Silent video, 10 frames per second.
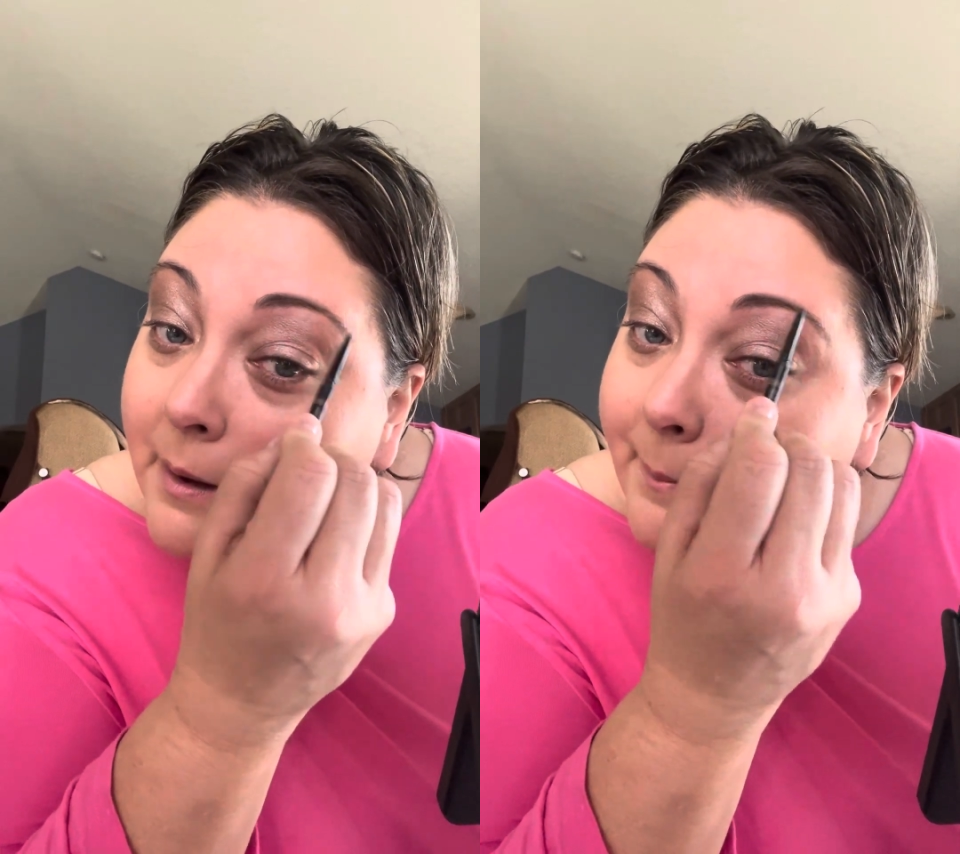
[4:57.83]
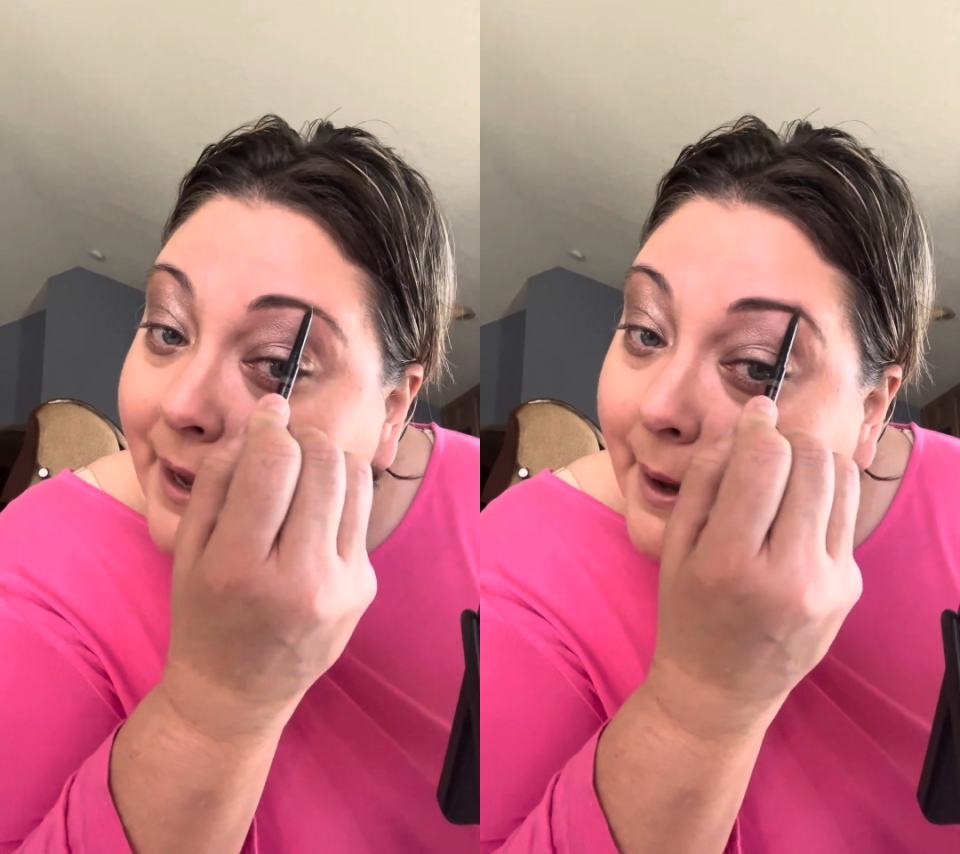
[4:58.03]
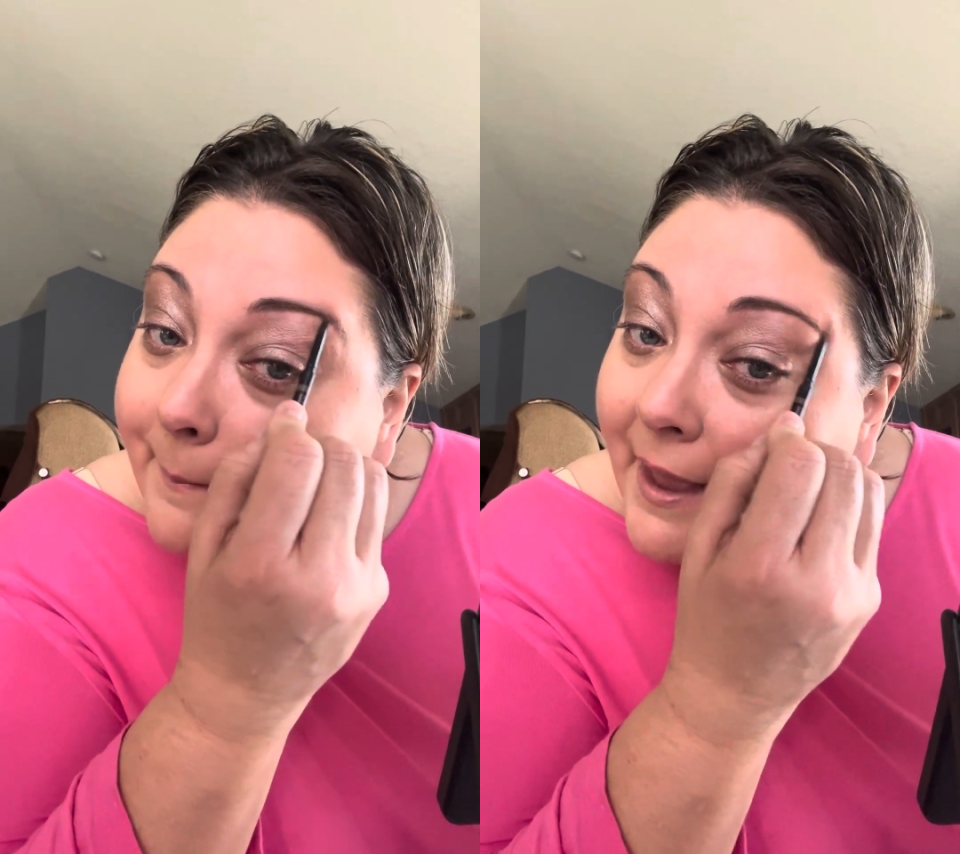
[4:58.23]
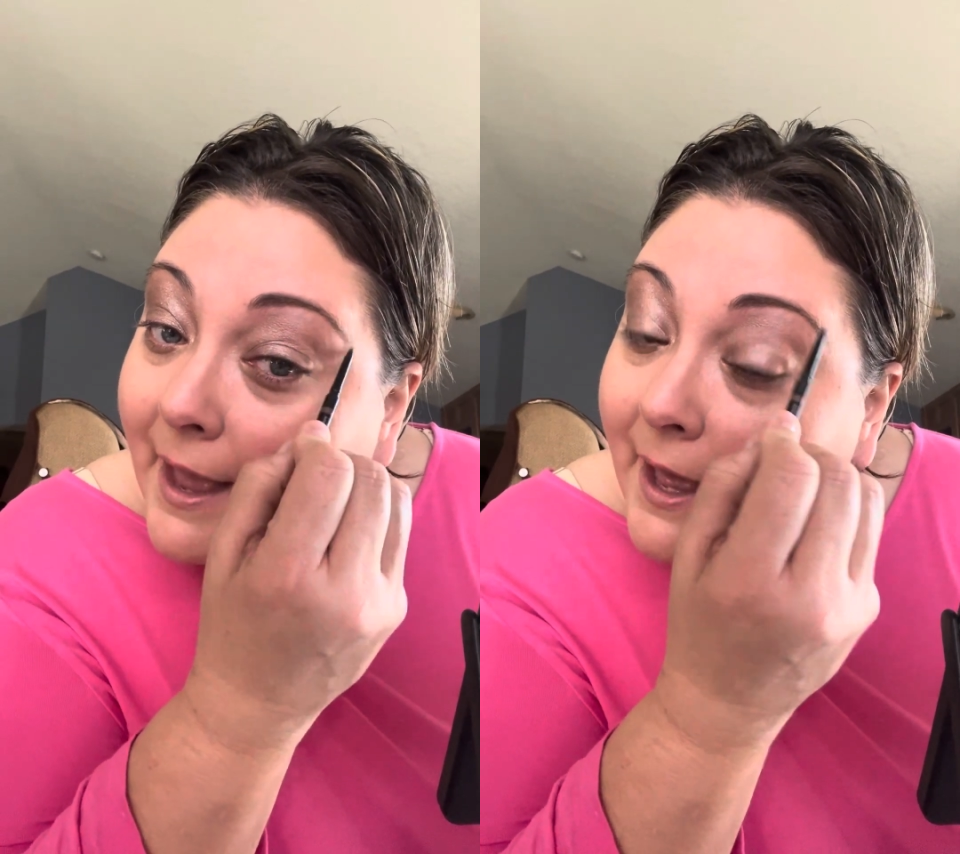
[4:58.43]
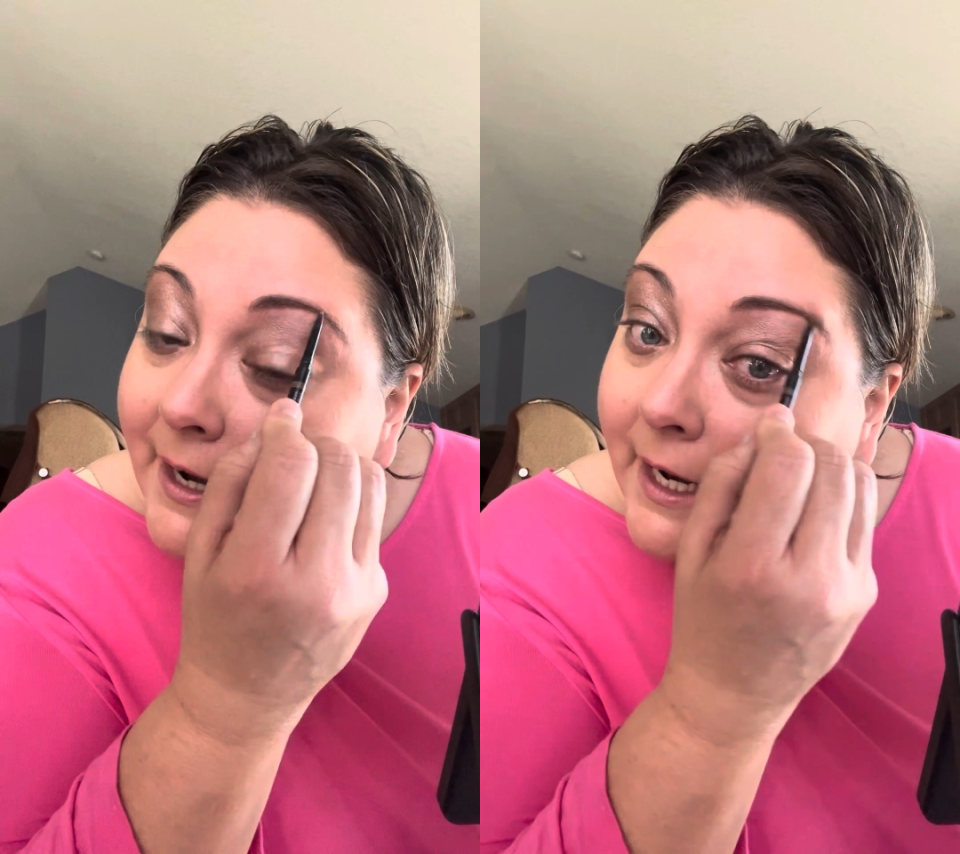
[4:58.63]
but I'm
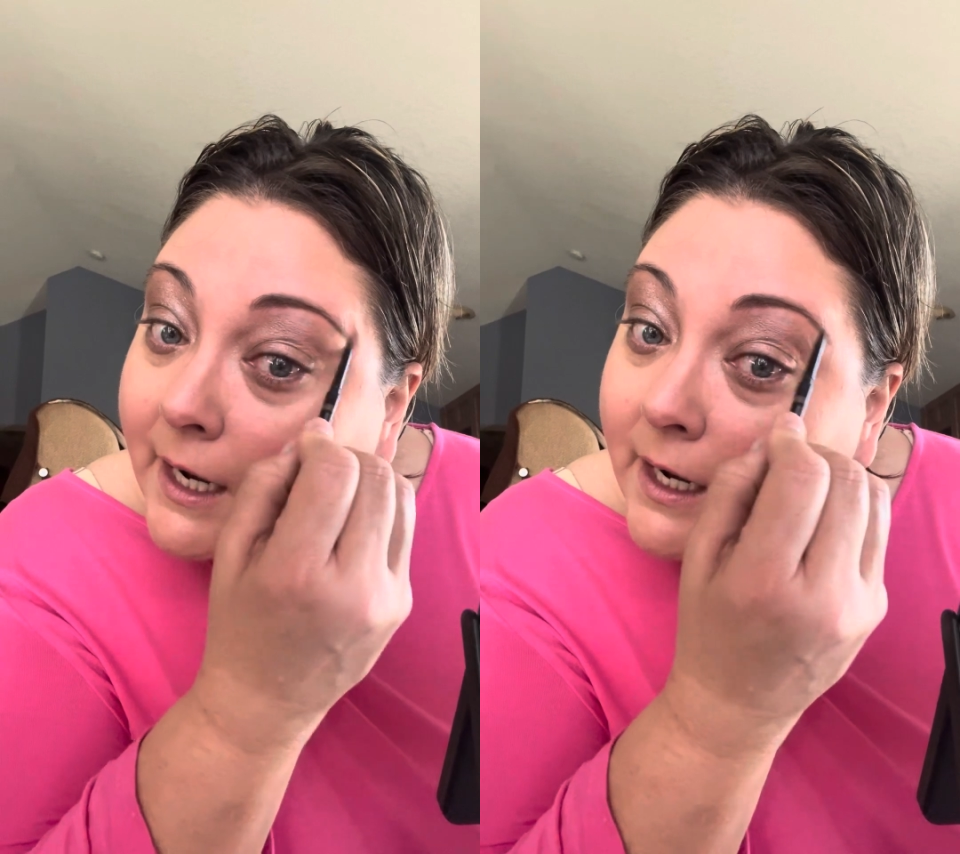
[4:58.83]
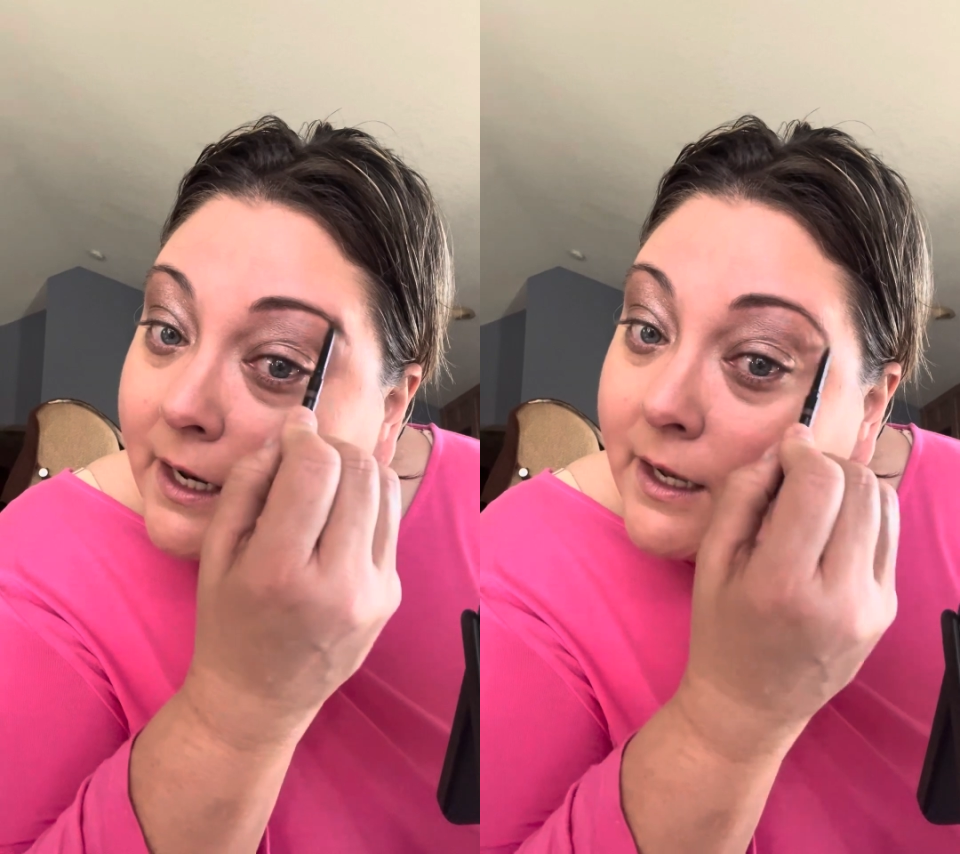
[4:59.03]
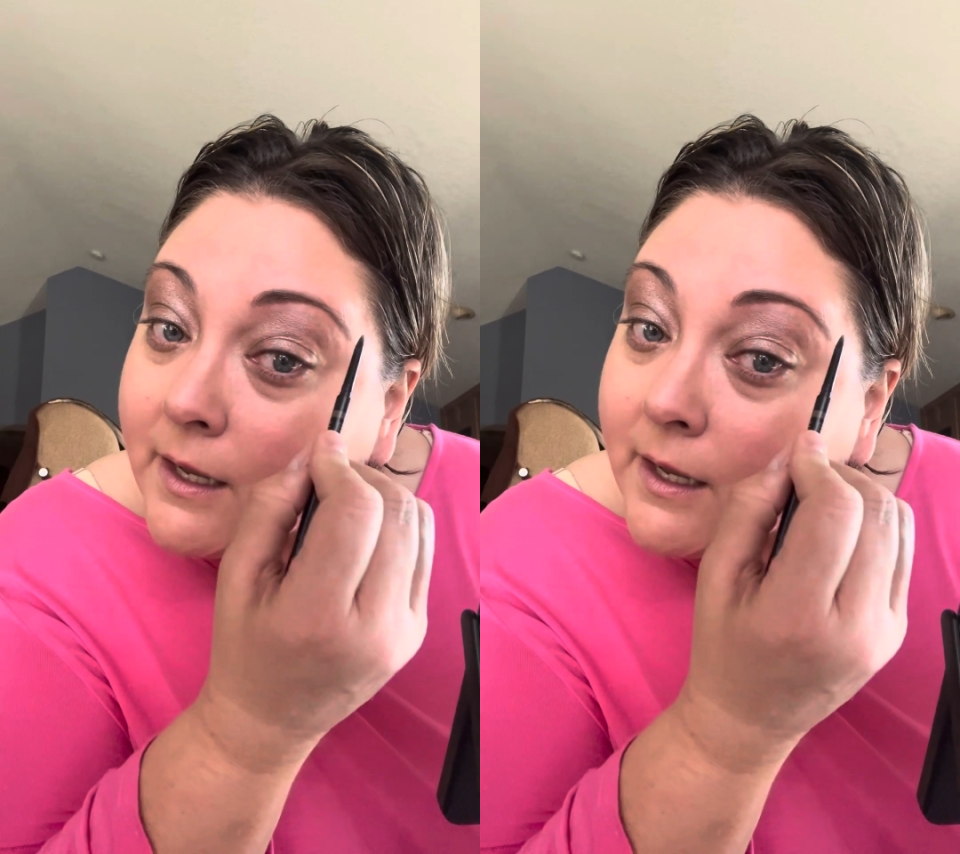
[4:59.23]
adding